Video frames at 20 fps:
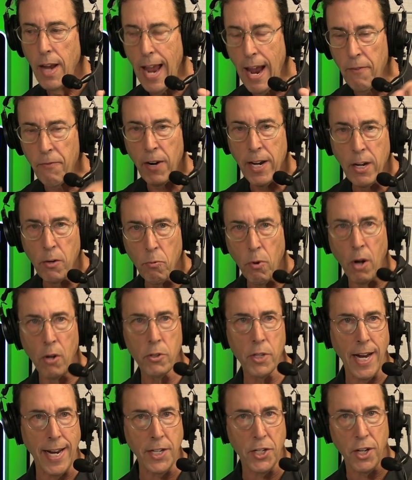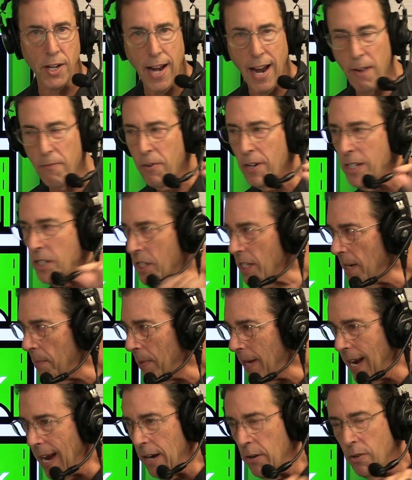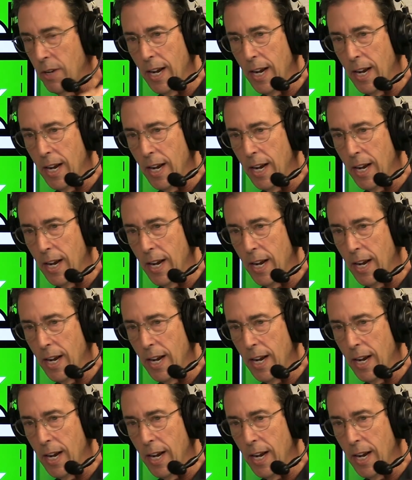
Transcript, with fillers: every enrolled agent, every CPA who